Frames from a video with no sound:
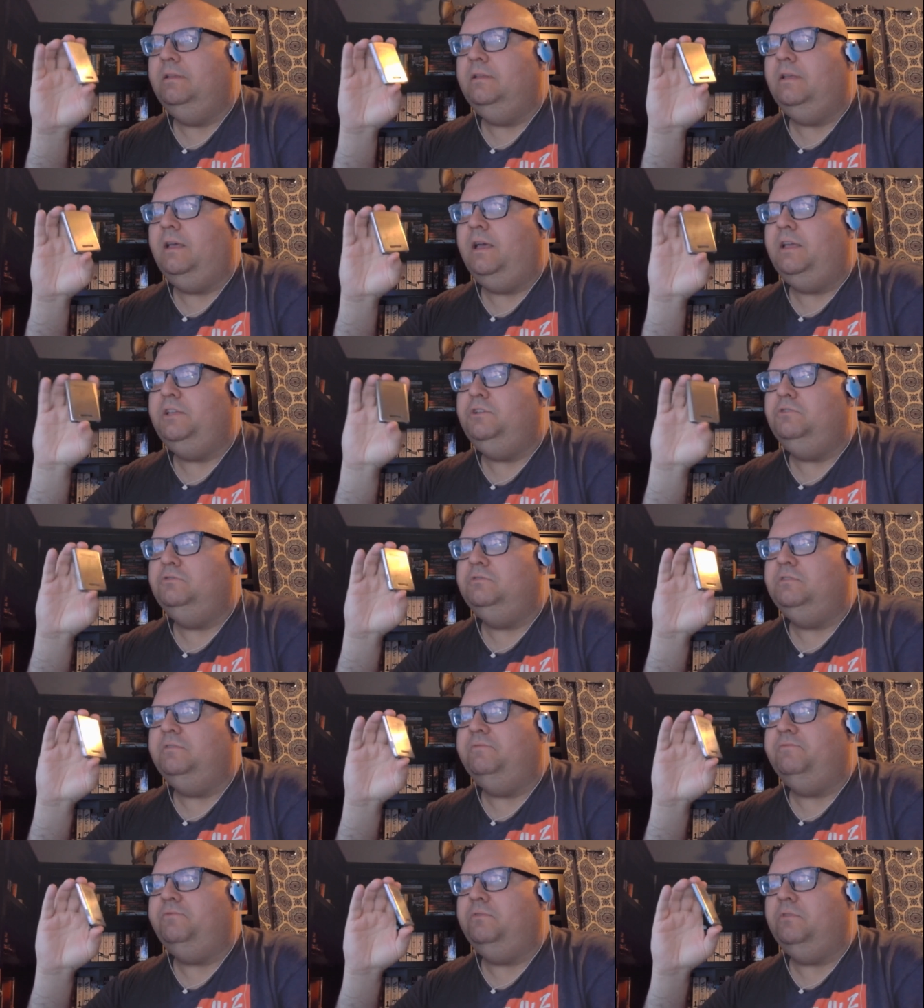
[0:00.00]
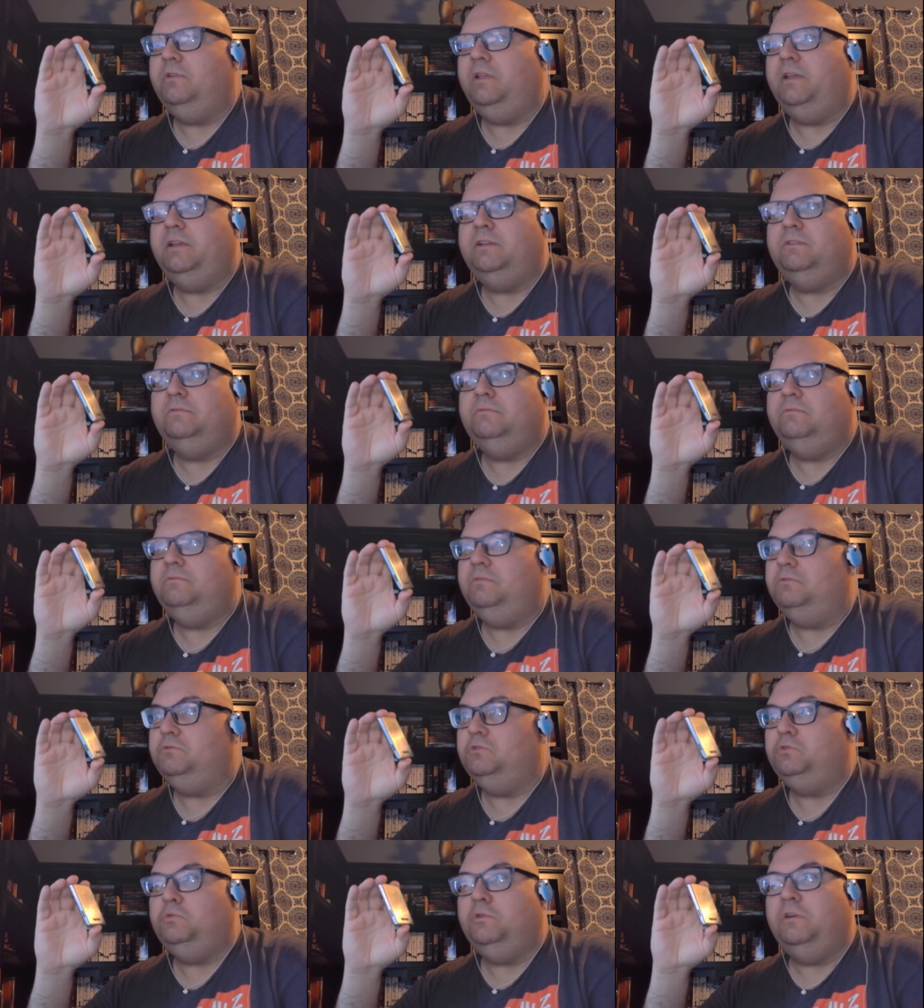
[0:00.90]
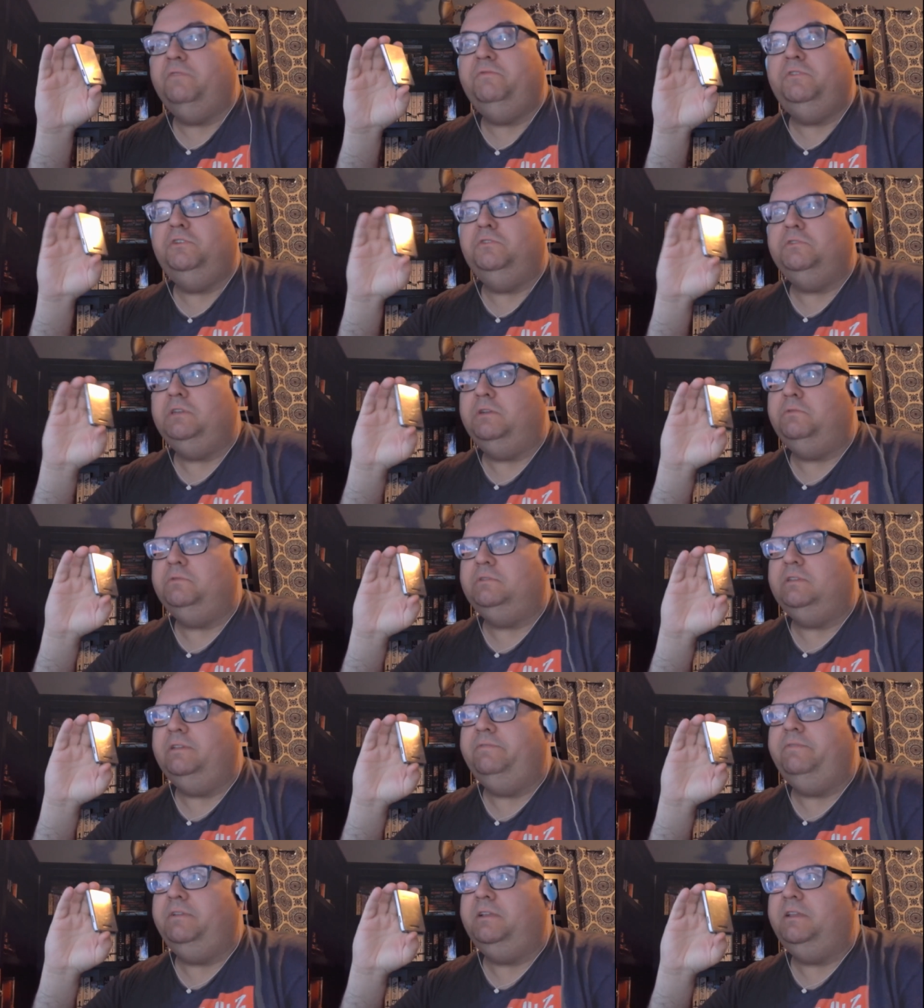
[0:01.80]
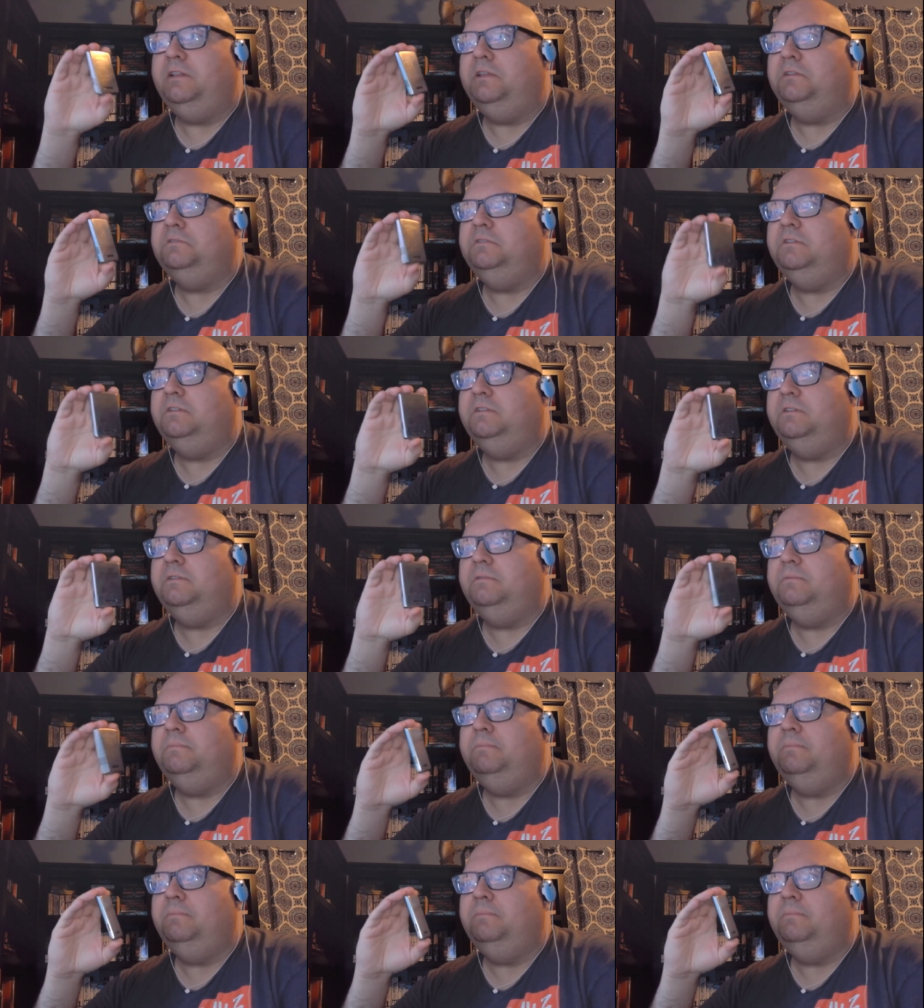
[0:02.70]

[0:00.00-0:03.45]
I used it for like those 12 years I was living in Lexington.